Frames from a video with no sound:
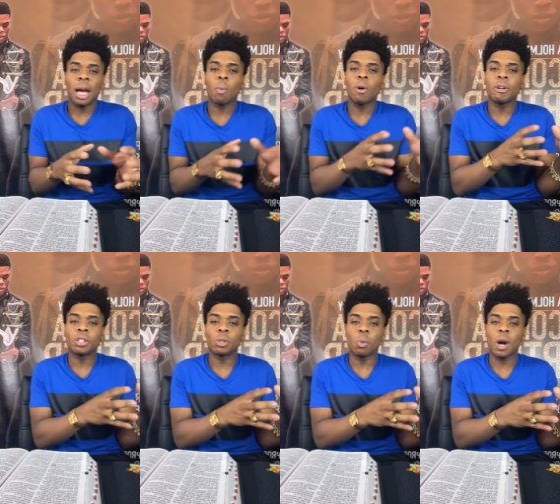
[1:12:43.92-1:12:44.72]
That word
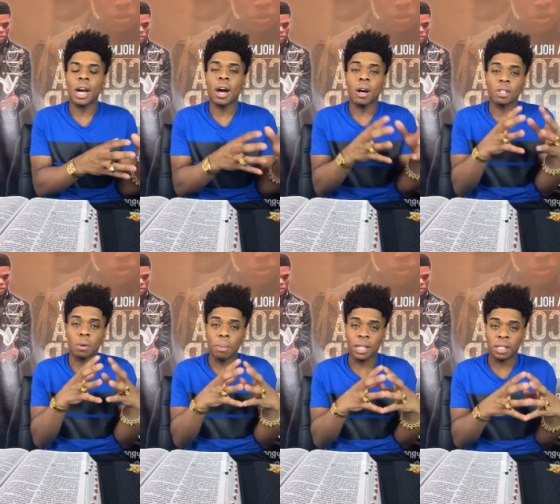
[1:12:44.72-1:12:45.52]
swear
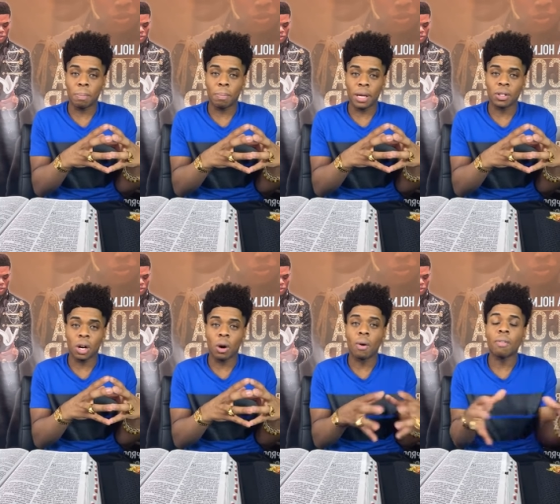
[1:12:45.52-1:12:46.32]
also means to build
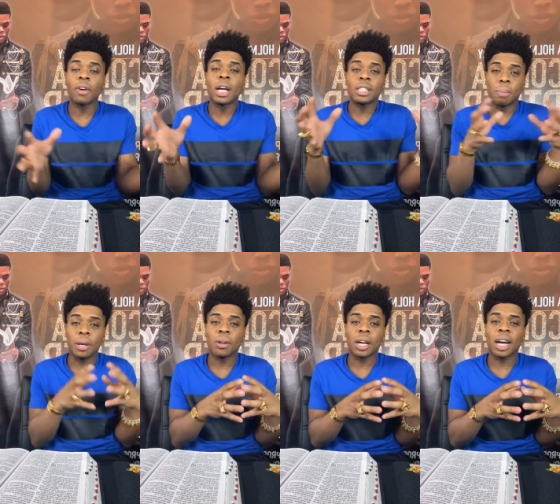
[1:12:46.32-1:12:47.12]
an oath, to
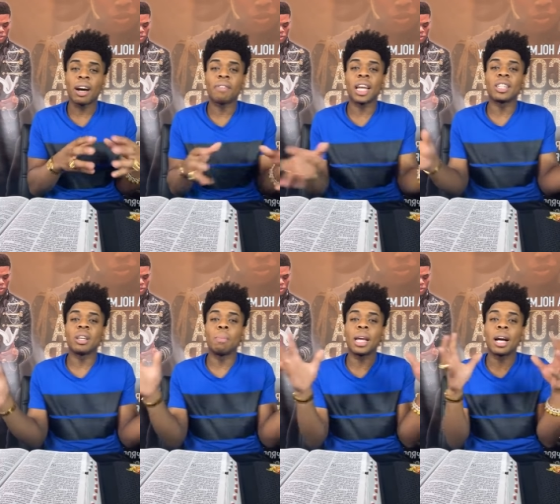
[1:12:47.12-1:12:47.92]
build a
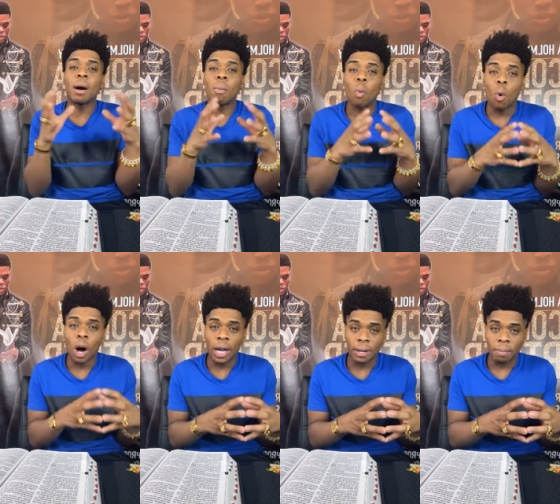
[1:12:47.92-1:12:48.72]
covenant, to become
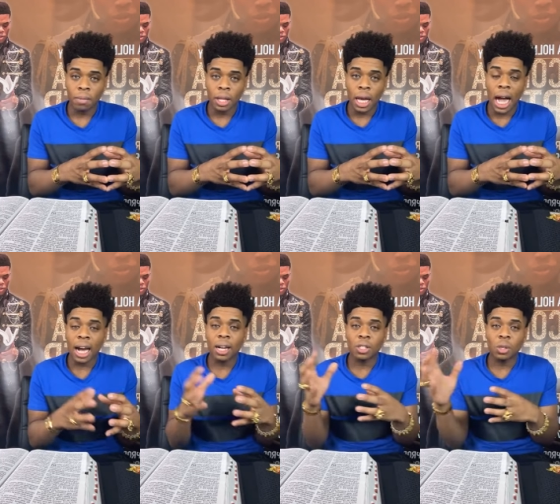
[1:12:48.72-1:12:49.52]
one.
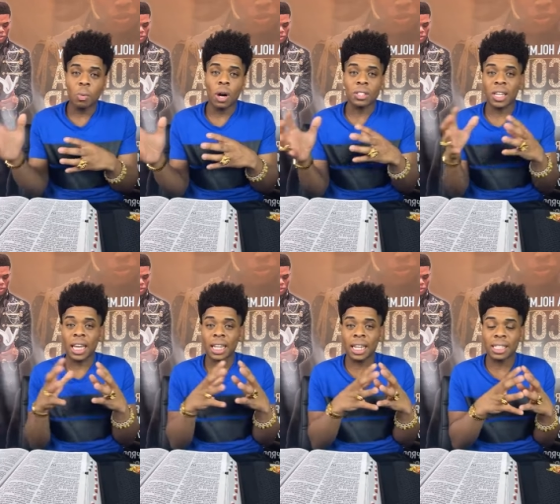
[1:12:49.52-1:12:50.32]
How could two walk
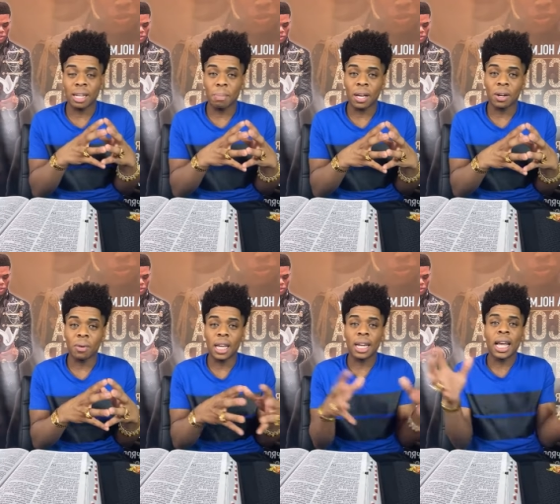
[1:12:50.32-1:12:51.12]
together lest they be
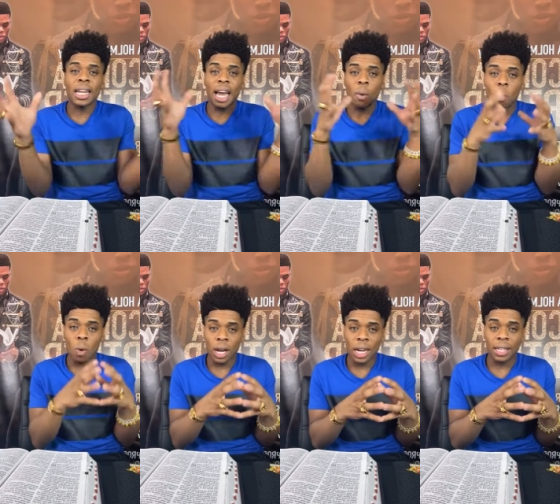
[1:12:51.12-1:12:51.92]
agreed? That
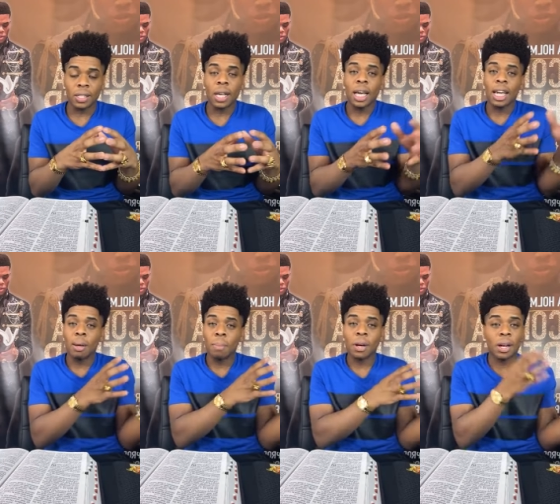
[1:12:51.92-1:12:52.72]
oneness.
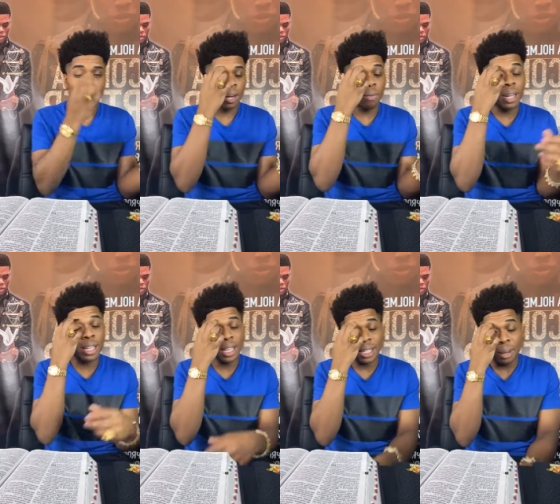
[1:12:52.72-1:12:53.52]
In the book of
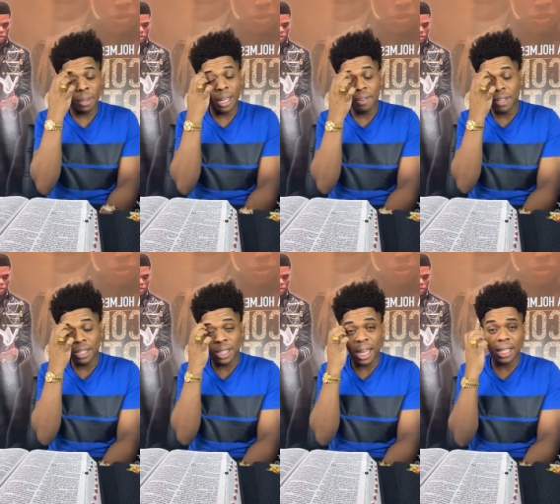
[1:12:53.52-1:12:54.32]
Corinthians, I believe
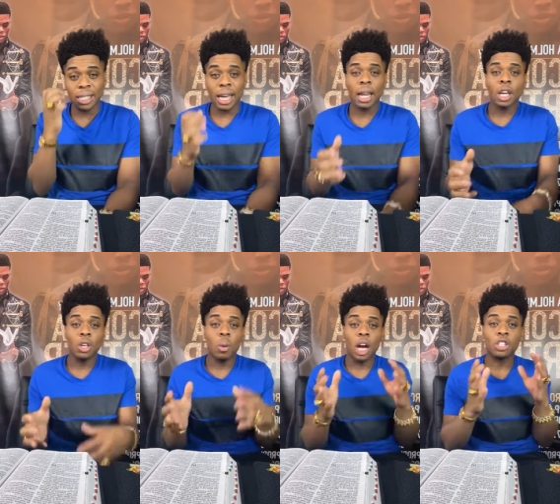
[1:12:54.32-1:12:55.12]
it says that
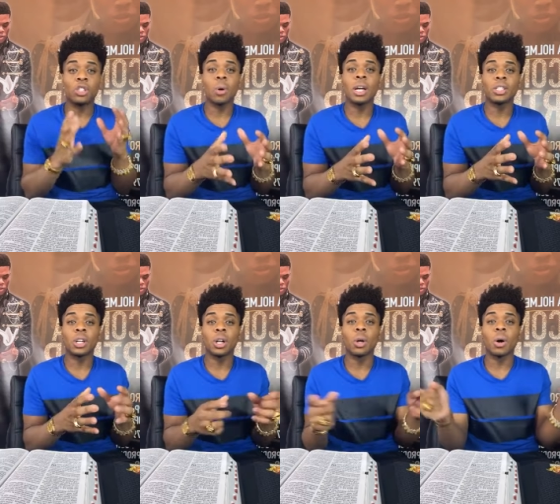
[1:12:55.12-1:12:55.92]
you are joined
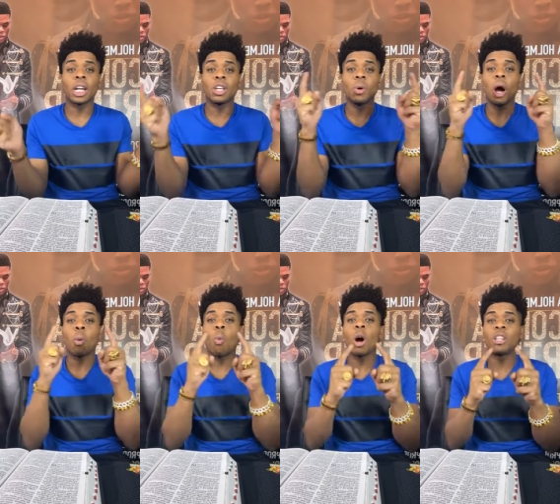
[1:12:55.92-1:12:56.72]
to the Lord and you
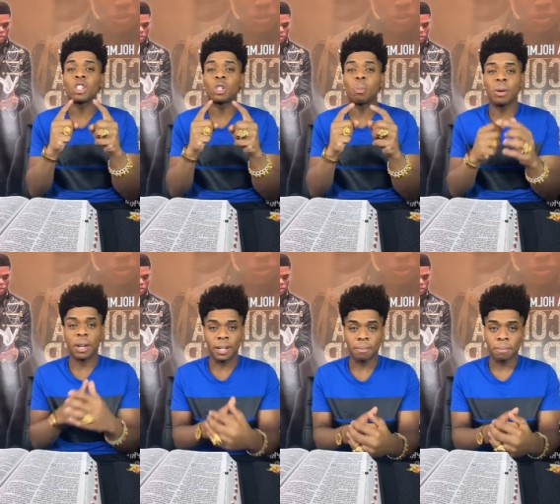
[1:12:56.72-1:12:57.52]
are one
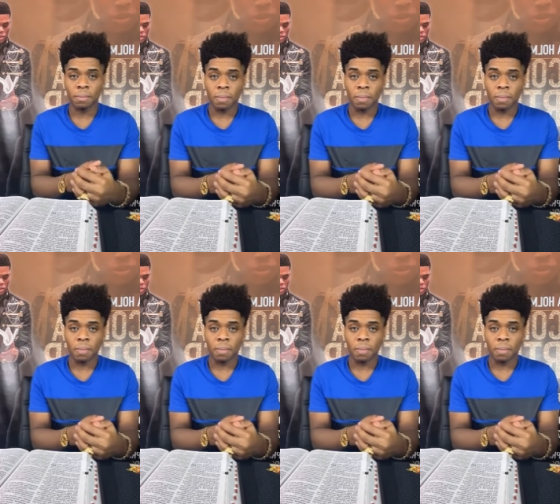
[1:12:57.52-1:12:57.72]
spirit.